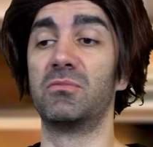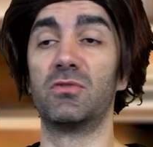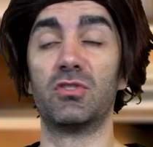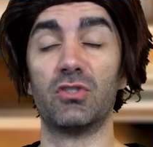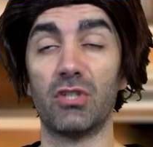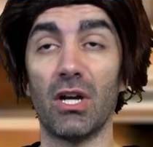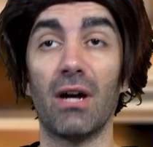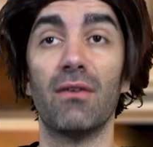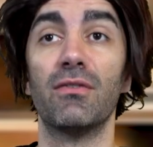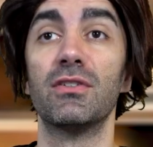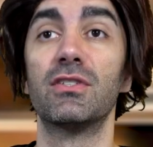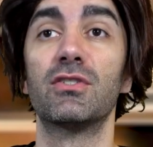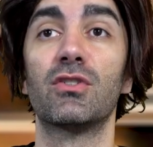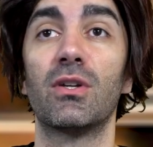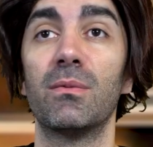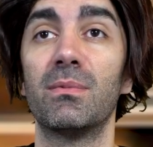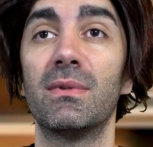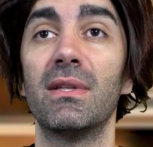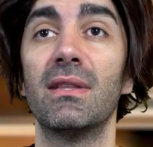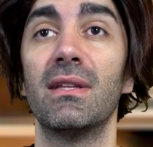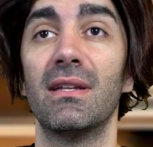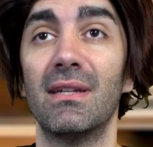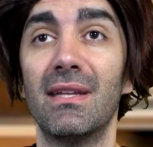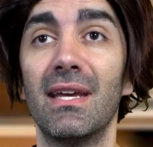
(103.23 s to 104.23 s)

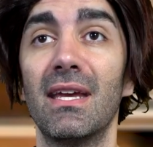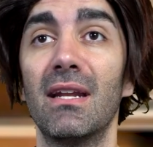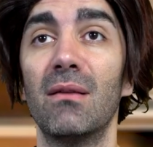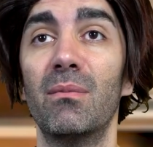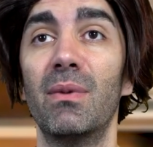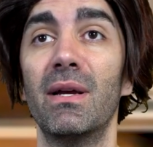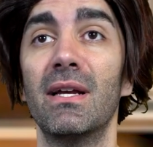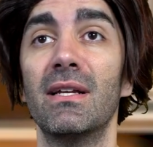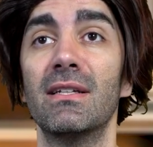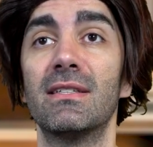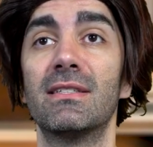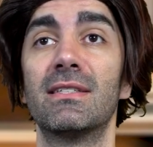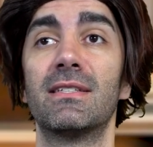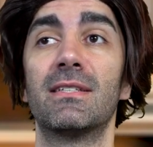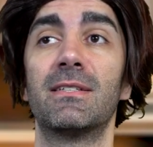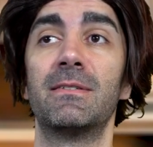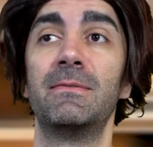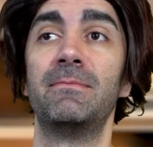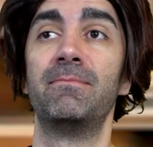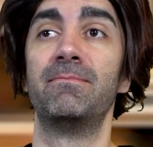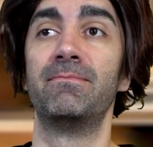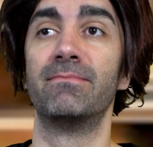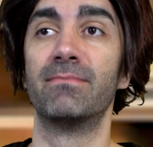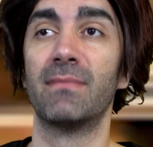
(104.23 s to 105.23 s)
JavaScript in the
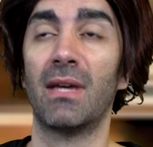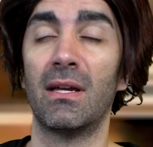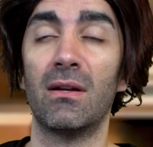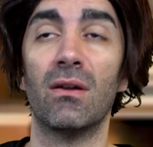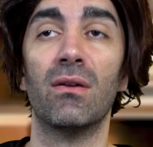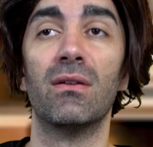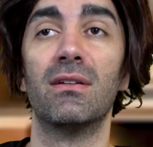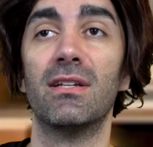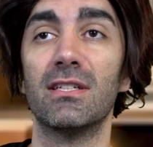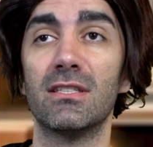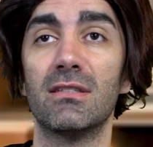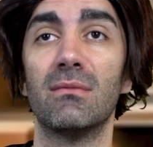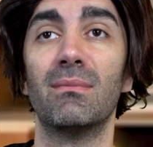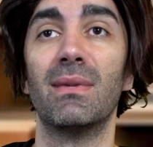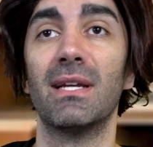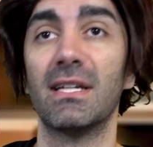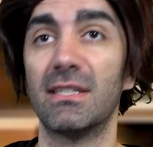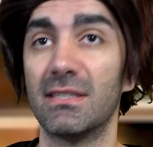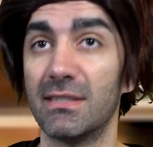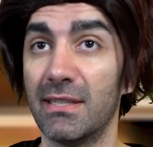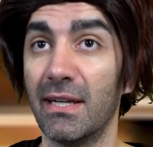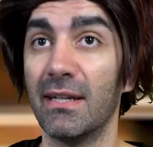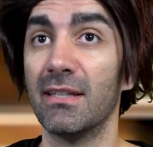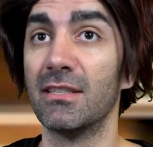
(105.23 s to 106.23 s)
database. I know it doesn't
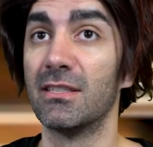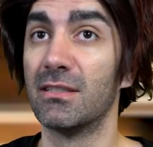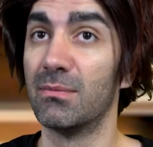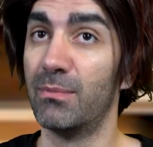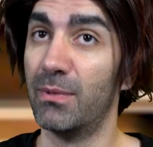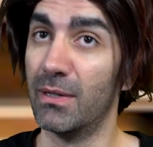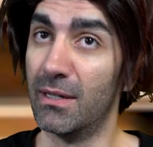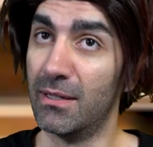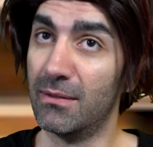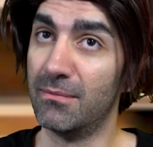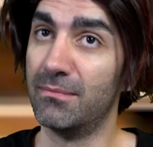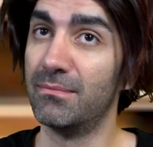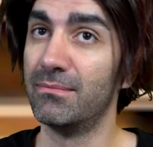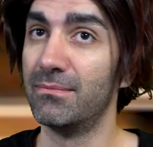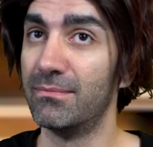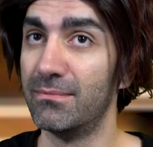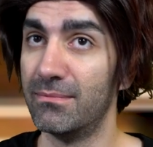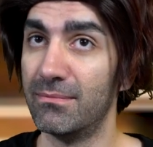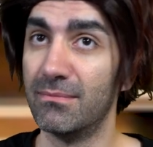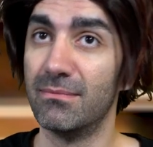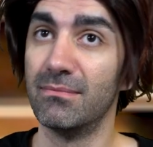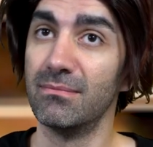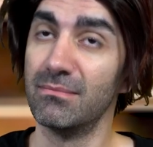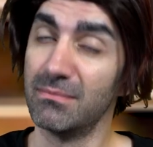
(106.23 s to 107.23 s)
make sense, but
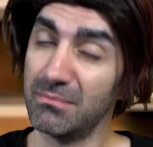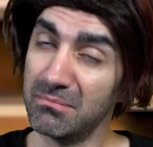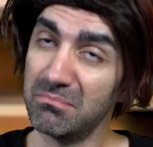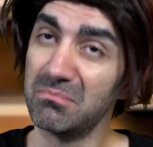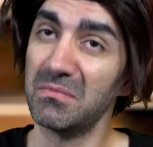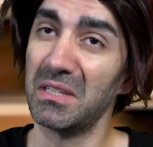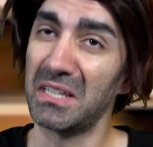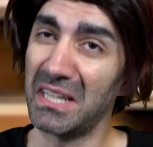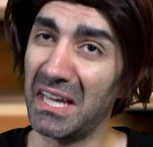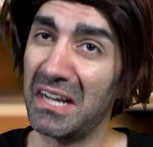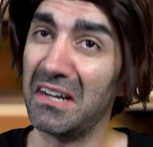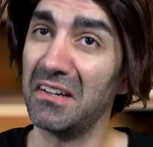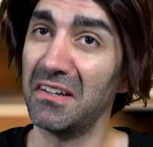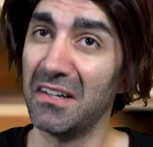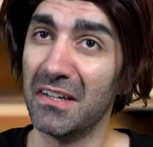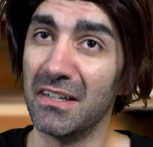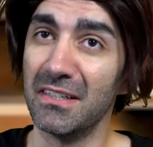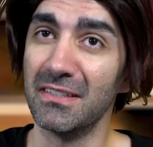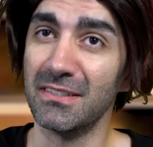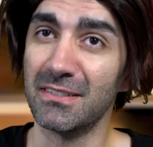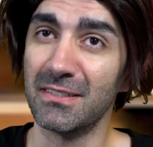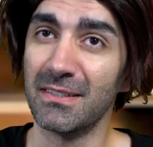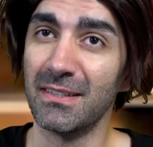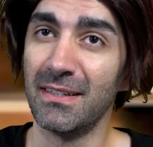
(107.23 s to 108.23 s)
it kind of
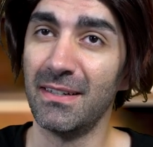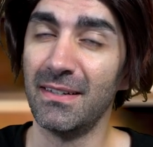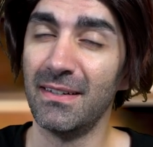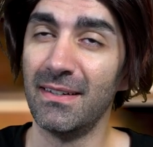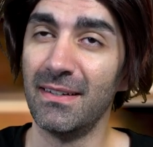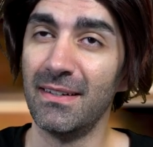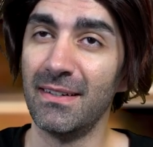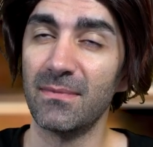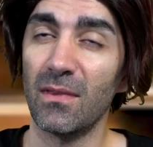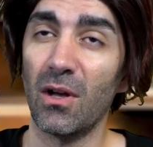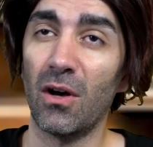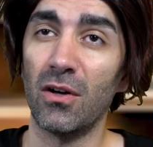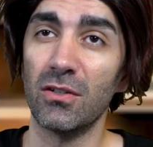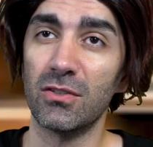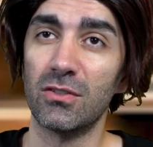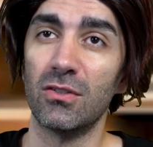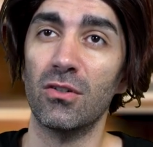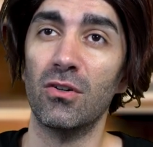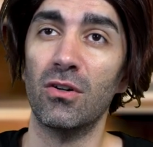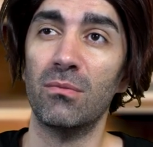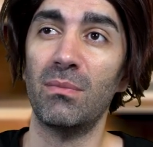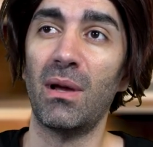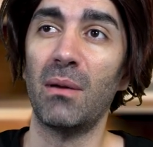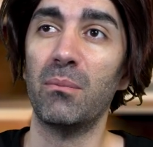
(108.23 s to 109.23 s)
does.
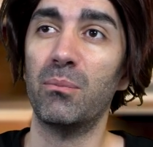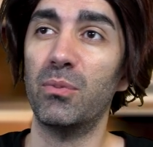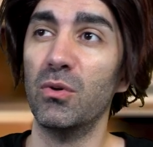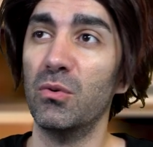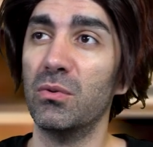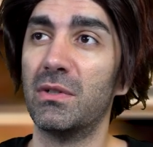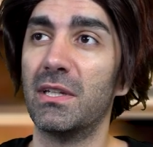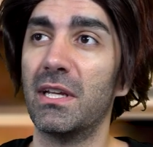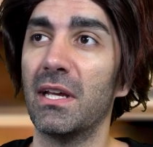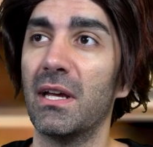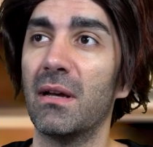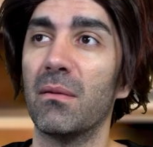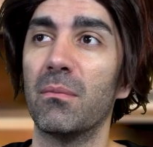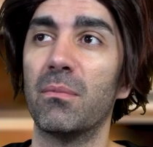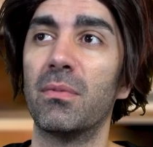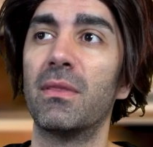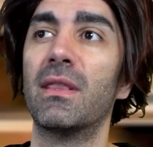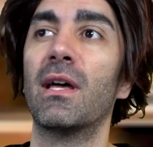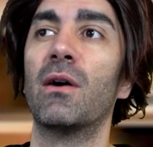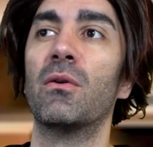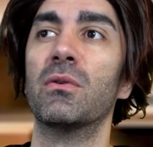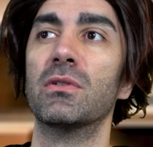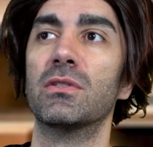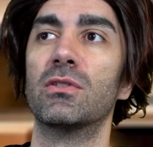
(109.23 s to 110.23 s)
Also, in my boot camp,
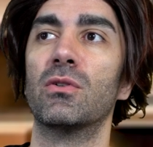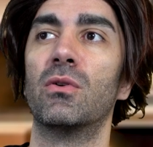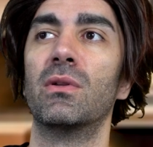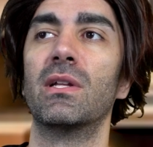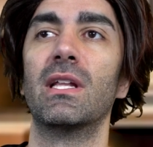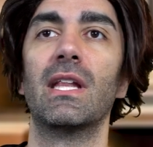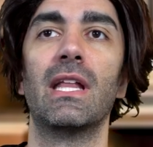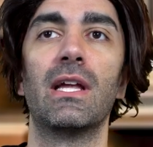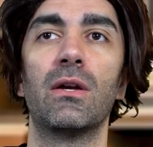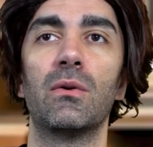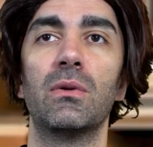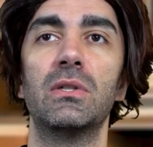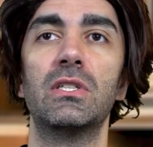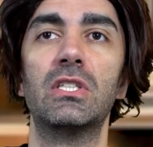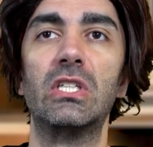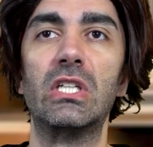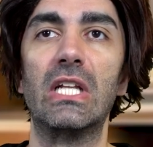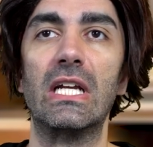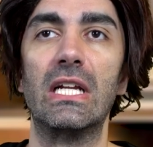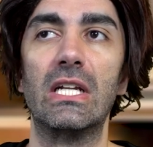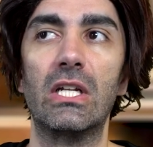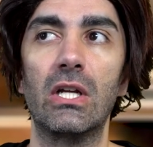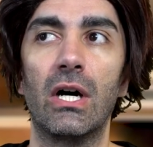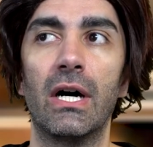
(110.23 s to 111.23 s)
that was the only language
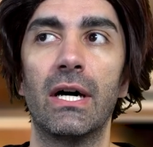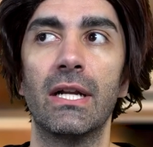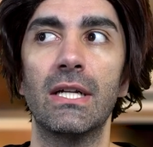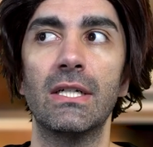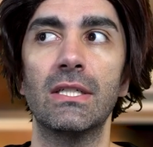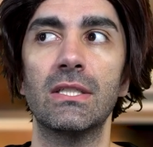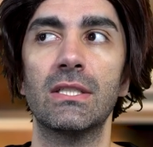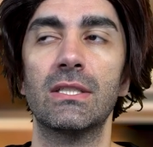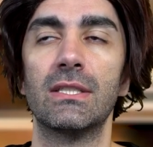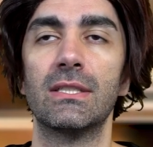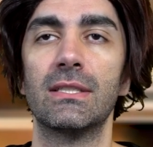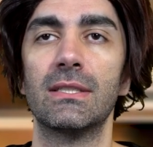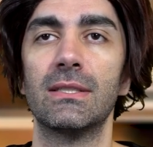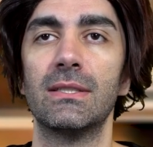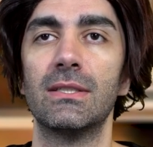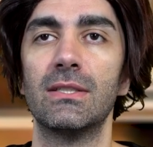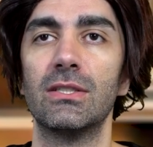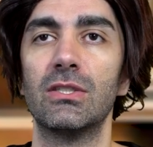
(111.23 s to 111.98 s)
they taught us.